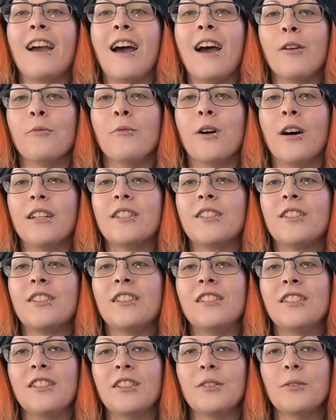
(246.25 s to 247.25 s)
I want to
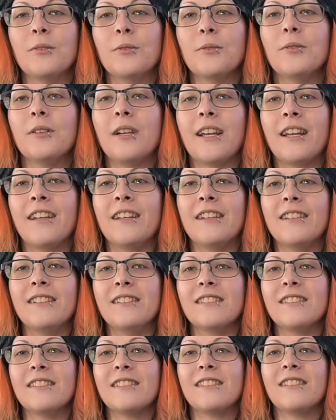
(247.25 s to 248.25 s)
do
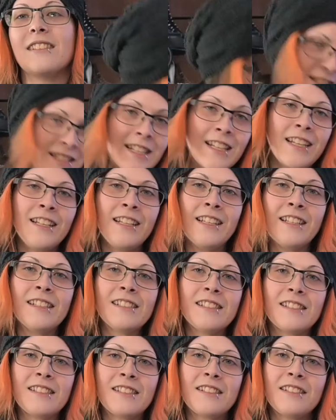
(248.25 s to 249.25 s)
is a
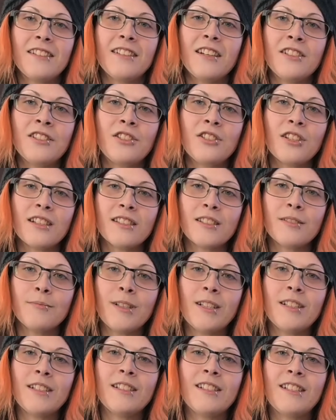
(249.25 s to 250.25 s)
teeniest
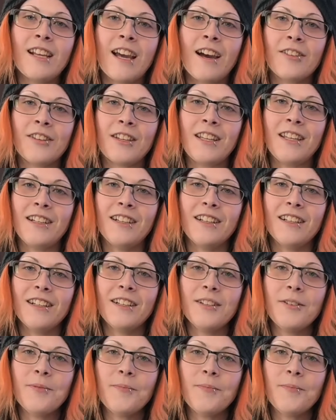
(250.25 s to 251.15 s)
adjustment down here,